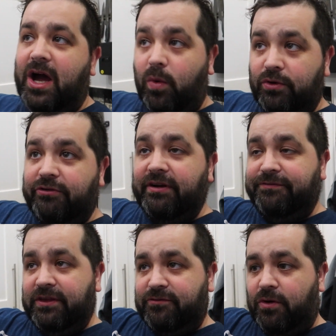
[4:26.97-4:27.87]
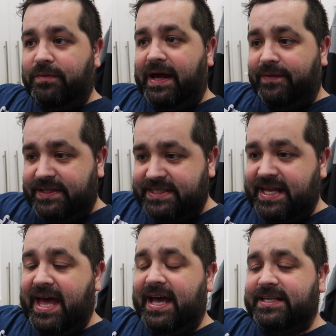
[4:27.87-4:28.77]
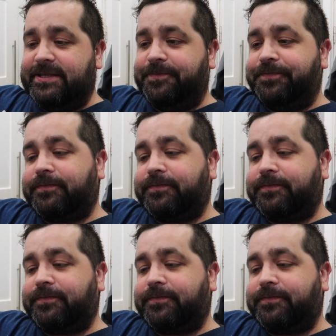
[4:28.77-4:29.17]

I wonder if they've come down the stairs